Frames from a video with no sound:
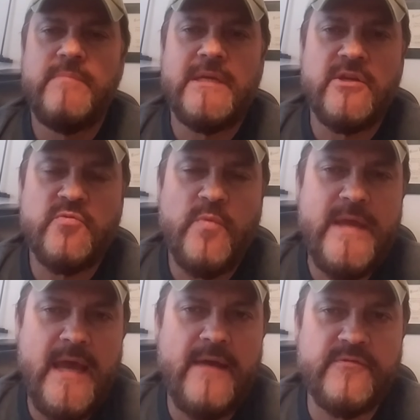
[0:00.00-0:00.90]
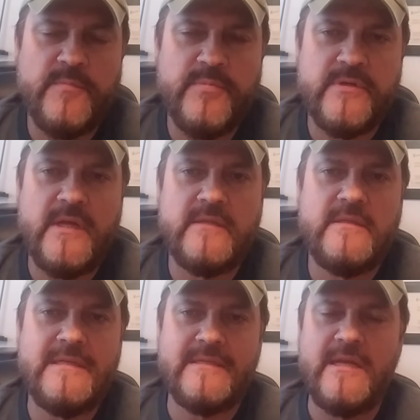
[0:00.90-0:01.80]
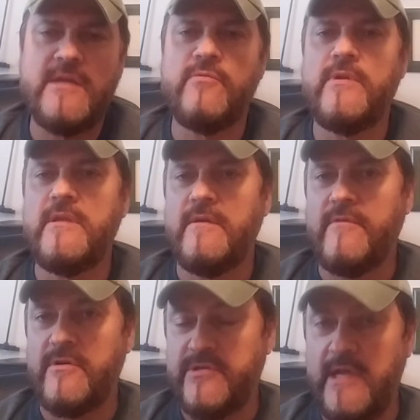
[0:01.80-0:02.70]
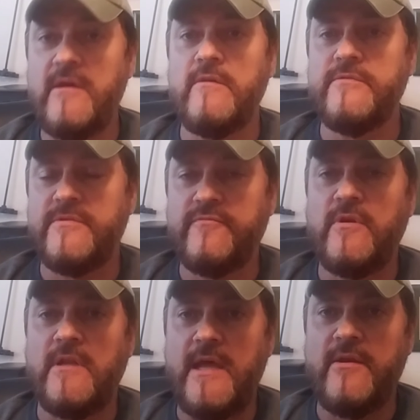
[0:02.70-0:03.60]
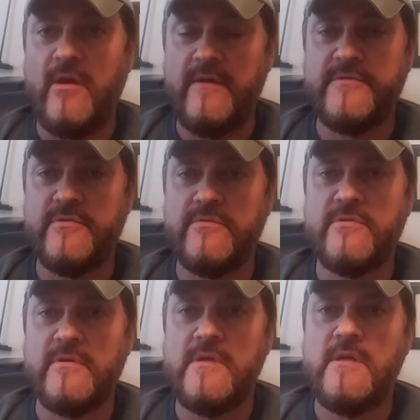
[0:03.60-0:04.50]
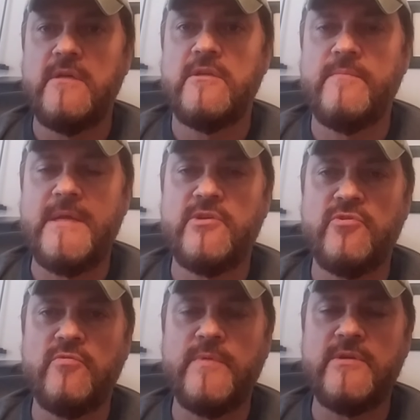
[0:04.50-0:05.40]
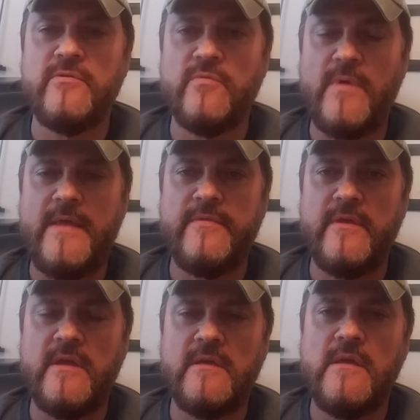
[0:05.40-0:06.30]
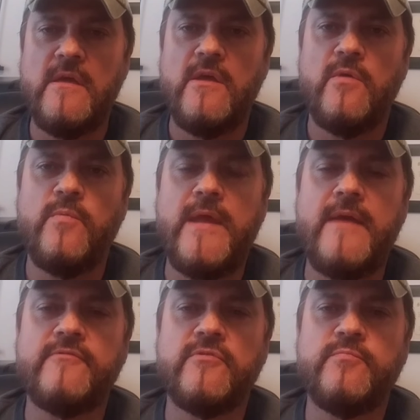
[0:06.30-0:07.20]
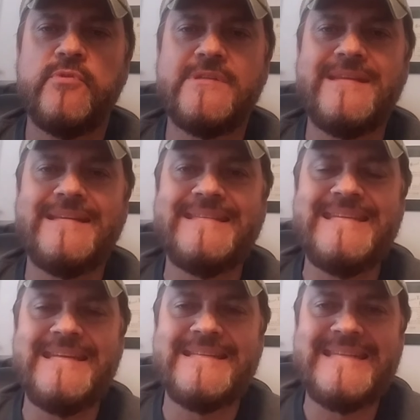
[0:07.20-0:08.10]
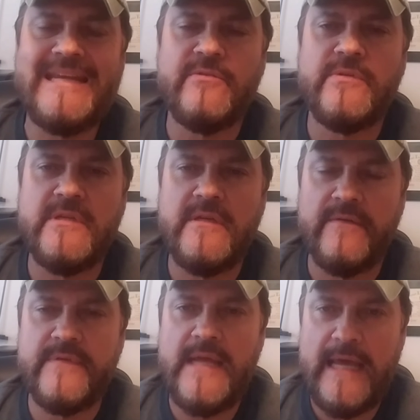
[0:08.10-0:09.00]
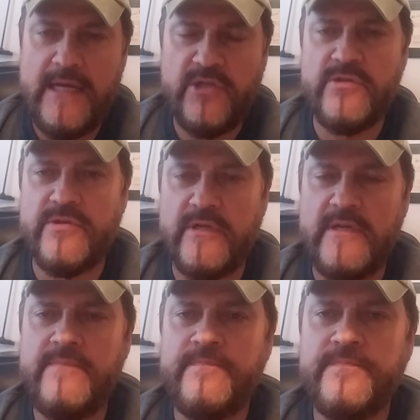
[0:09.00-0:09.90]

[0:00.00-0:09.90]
because we have to protect the integrity of ourselves, the frontline officers, to make sure we do the right thing. We have to protect the integrity of the agency.